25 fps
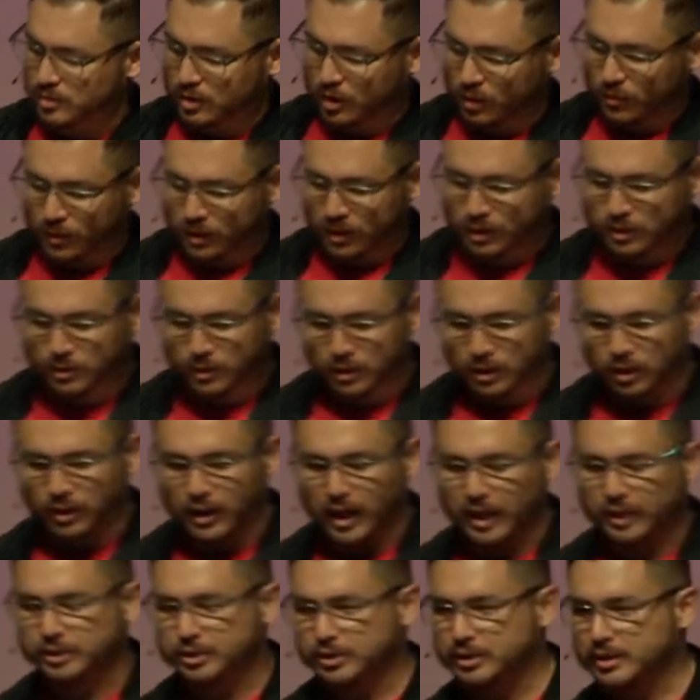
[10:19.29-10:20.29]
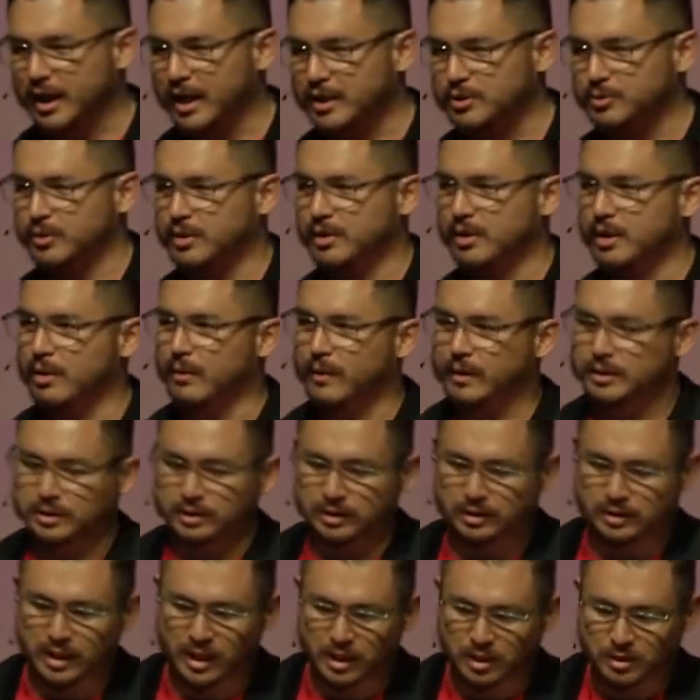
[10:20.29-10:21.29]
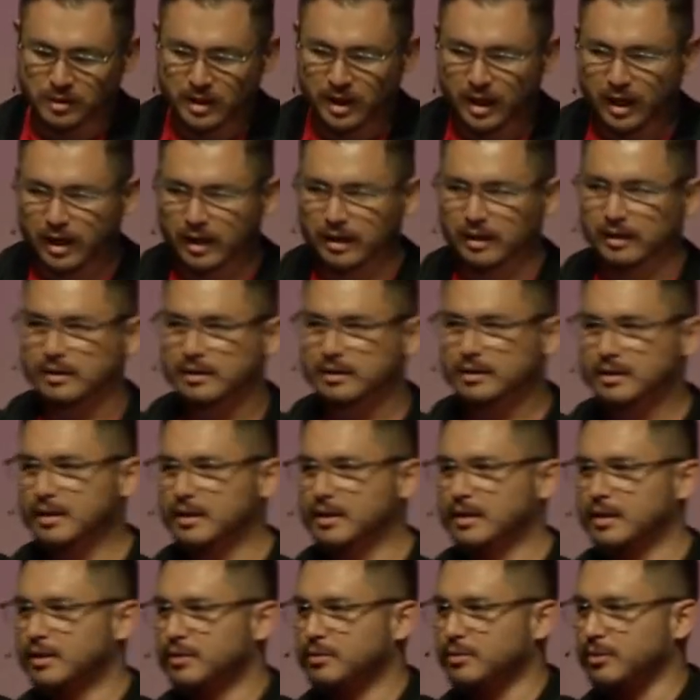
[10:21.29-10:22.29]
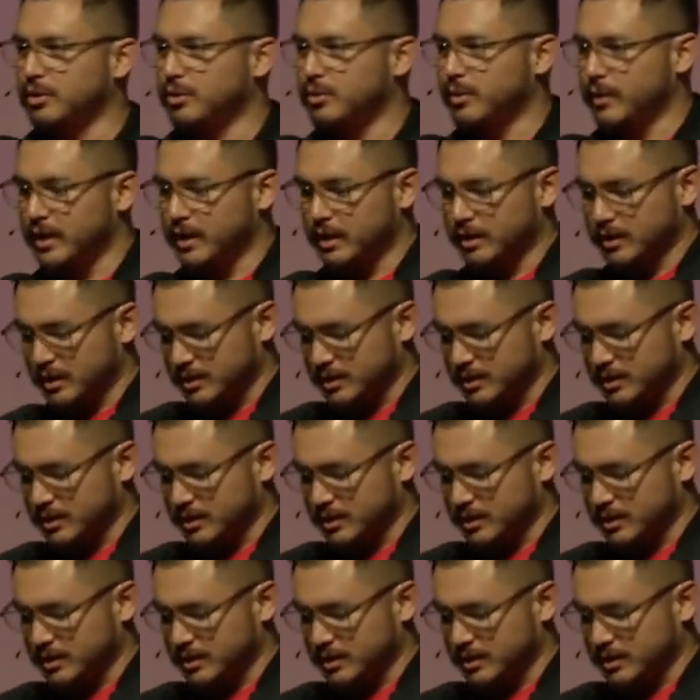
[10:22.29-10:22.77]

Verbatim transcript: So I want to do a little exercise with you. I want you to take your hand real quick.